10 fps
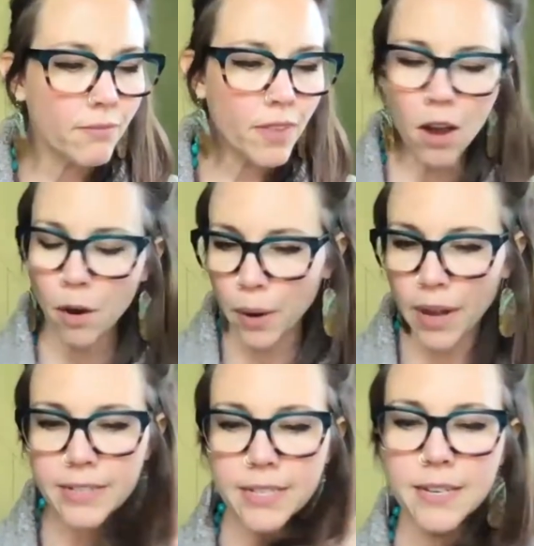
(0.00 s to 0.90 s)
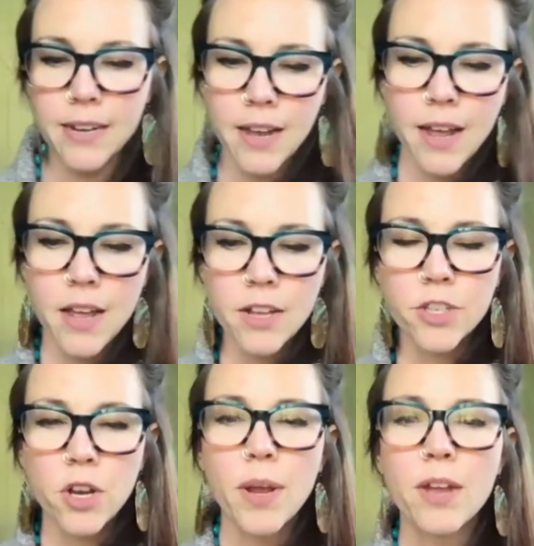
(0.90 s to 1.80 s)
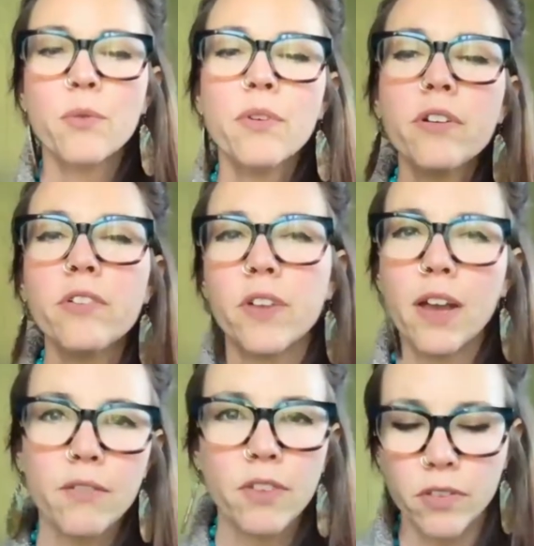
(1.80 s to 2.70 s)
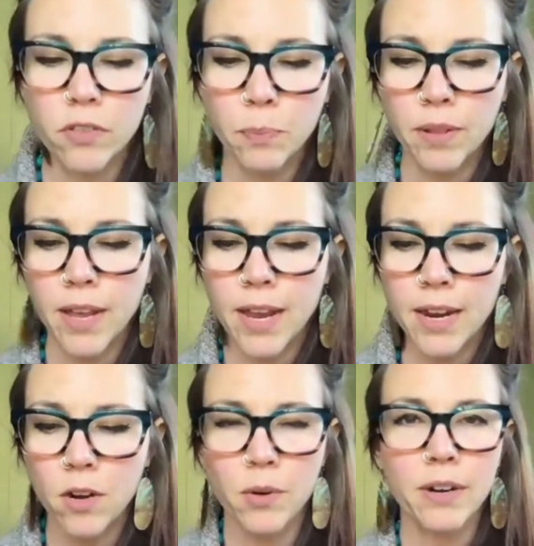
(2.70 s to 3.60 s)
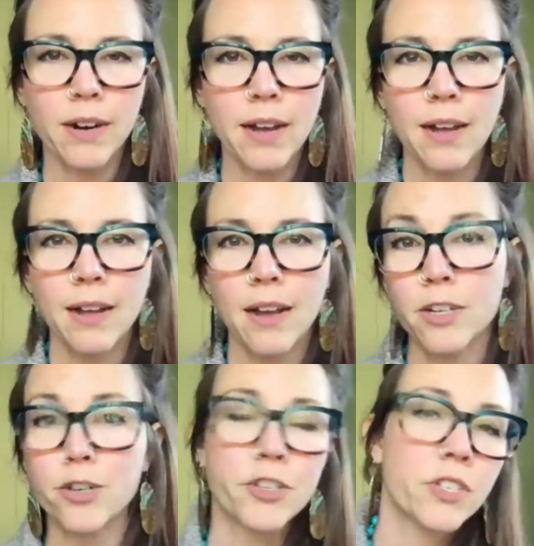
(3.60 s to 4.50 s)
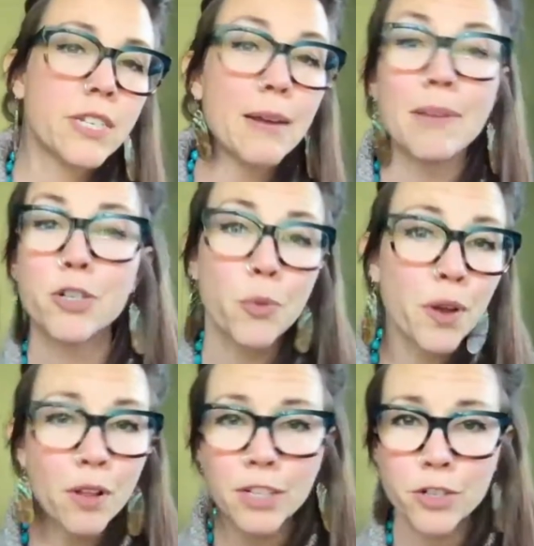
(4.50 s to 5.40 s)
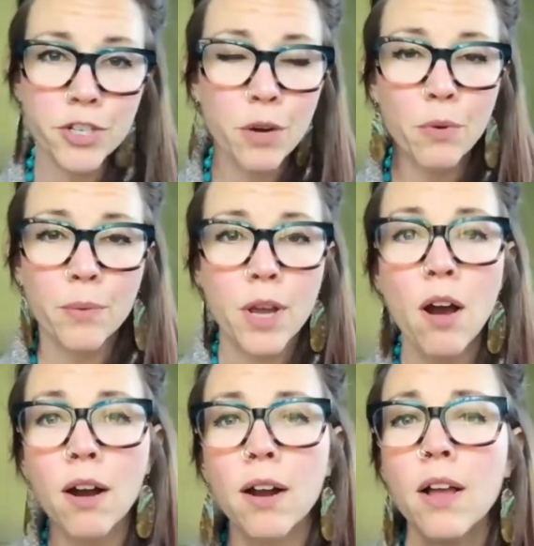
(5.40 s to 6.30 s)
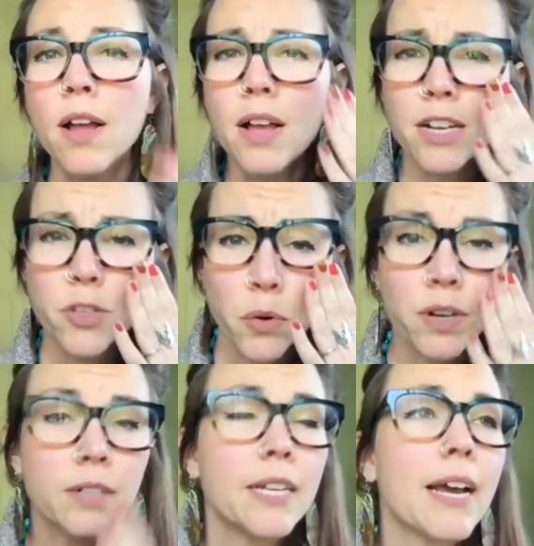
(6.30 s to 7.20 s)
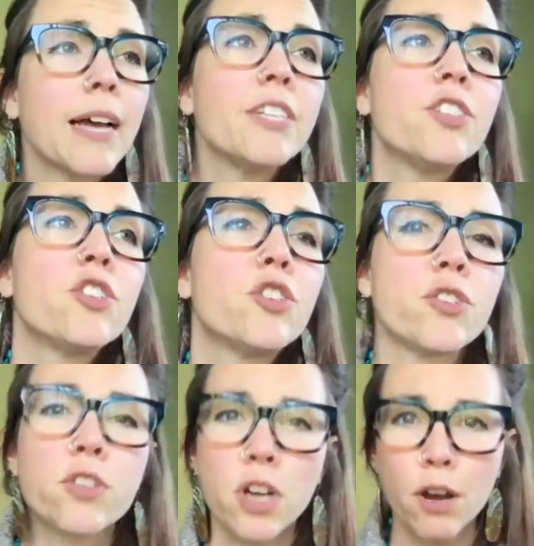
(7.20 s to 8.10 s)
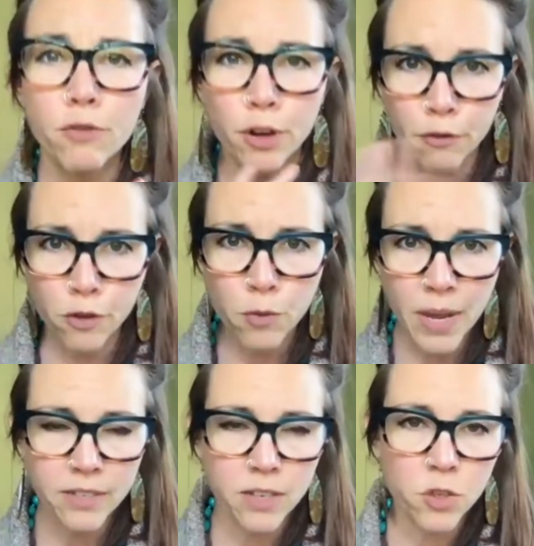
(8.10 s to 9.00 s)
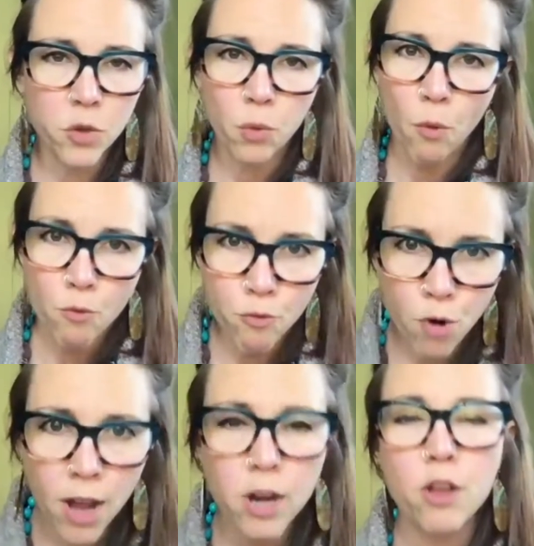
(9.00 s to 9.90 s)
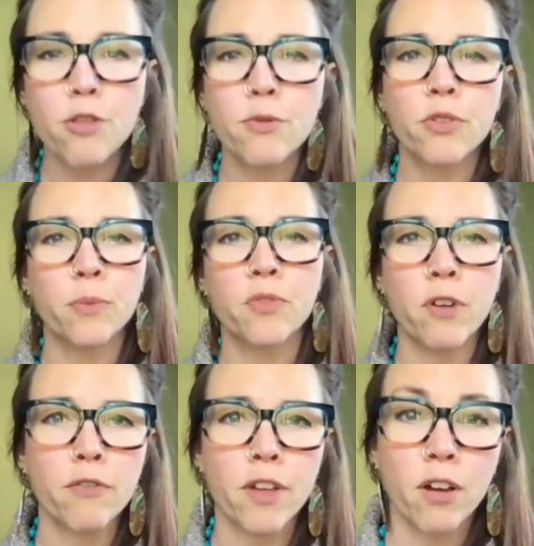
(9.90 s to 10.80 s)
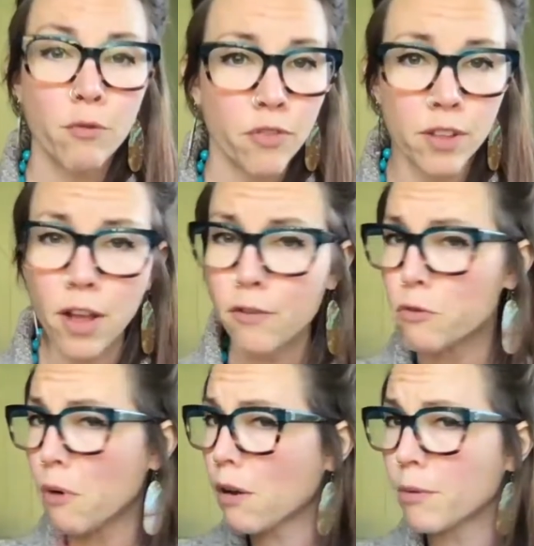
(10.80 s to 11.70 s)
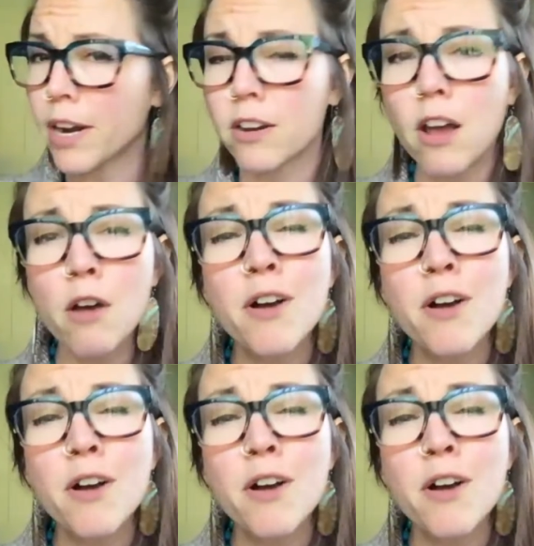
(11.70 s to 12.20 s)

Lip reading: All right. So in order to kind of explain or understand, make sure we all understand where we are historically, I need to just cover a few bases. So we'll run through some stuff that hopefully a lot of you already know.